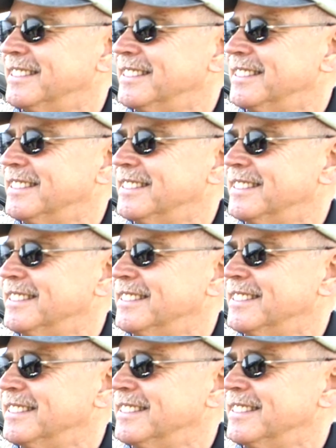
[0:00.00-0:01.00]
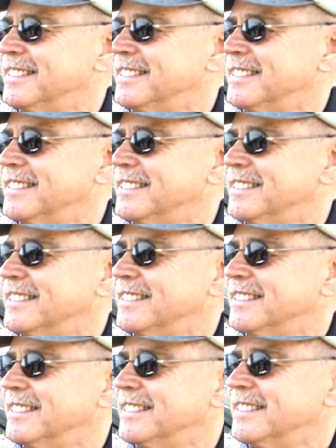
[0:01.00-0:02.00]

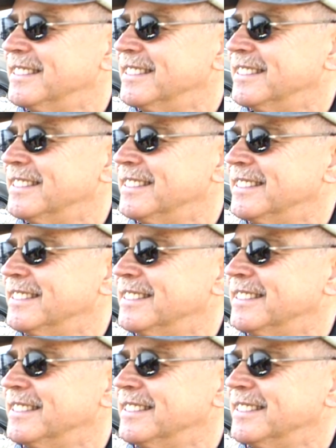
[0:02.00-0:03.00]
(not speaking)